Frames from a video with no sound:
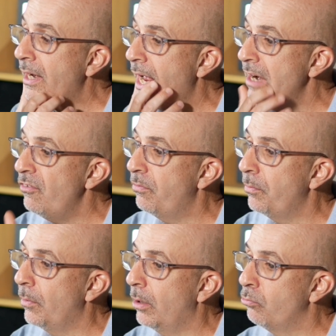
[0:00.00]
kind of
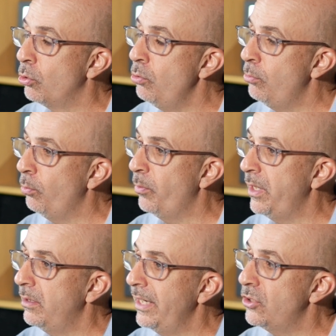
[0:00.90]
a root
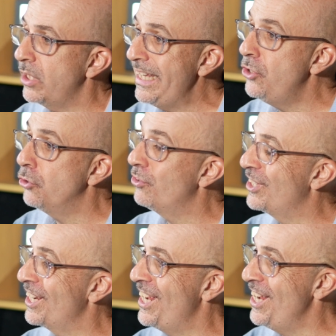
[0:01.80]
movement is easier
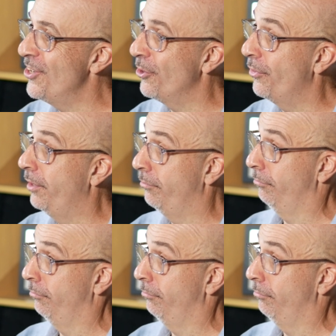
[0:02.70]
to hear than.